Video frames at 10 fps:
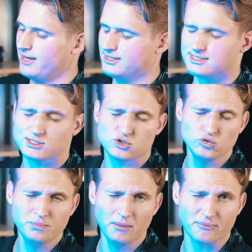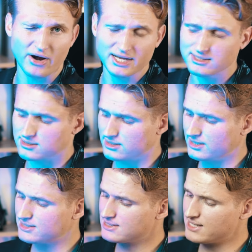It is super bright.
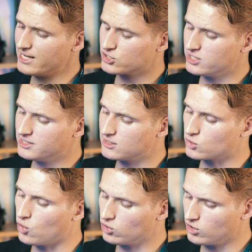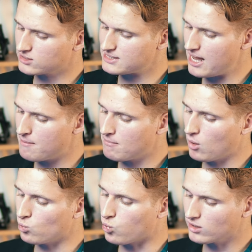It's actually the Godox
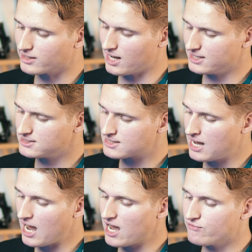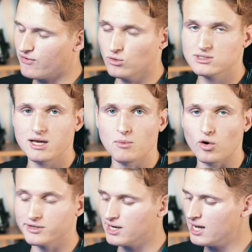M1 lights. I found them
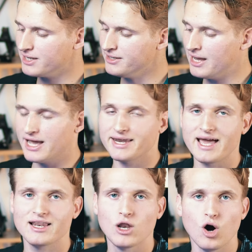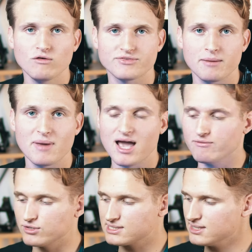online and I love them ever